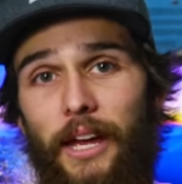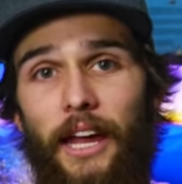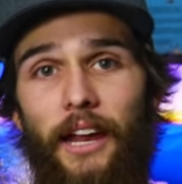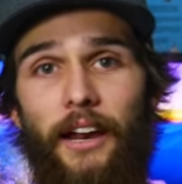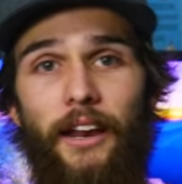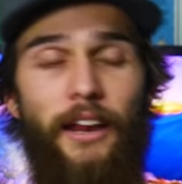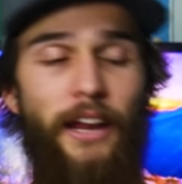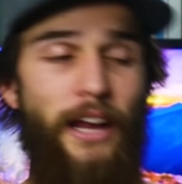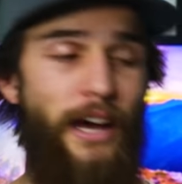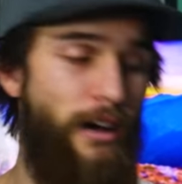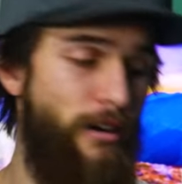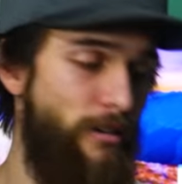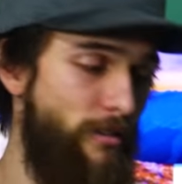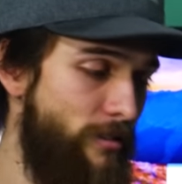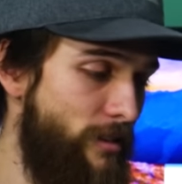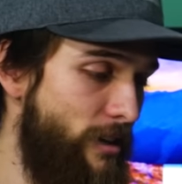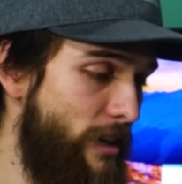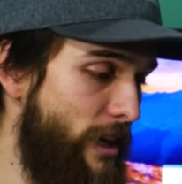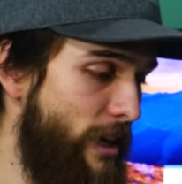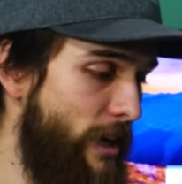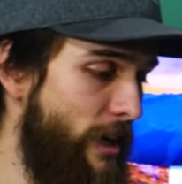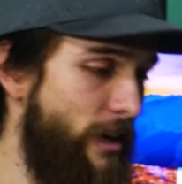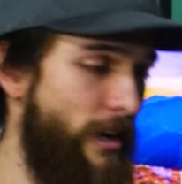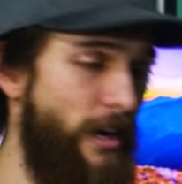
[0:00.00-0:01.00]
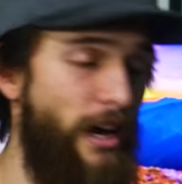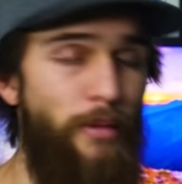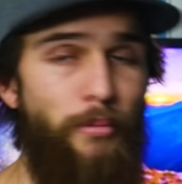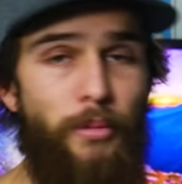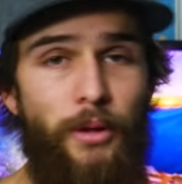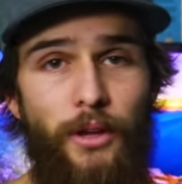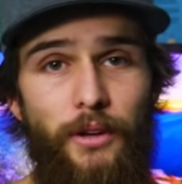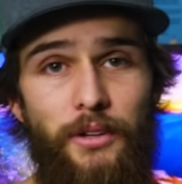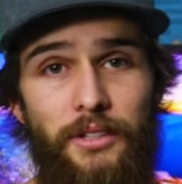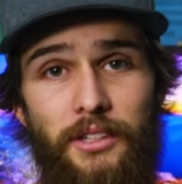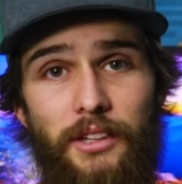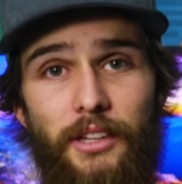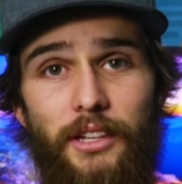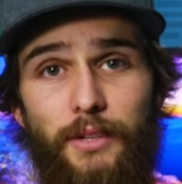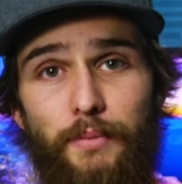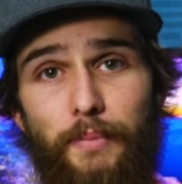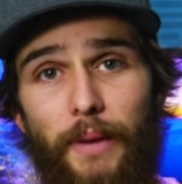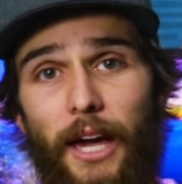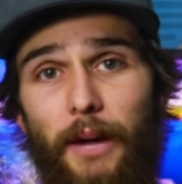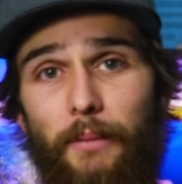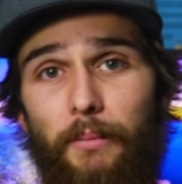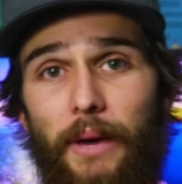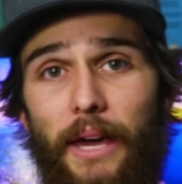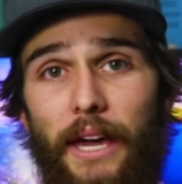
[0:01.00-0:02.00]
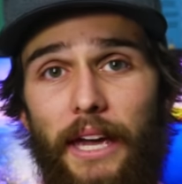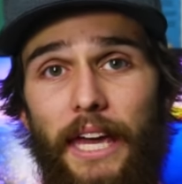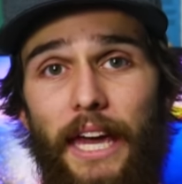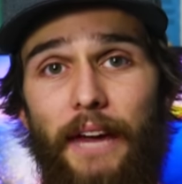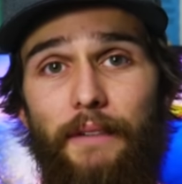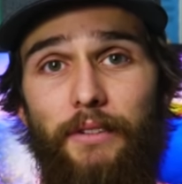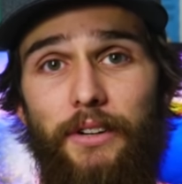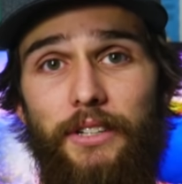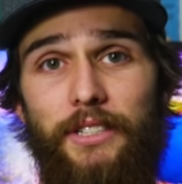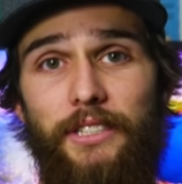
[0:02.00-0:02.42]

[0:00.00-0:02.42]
headed out, and I've been using this backpack ever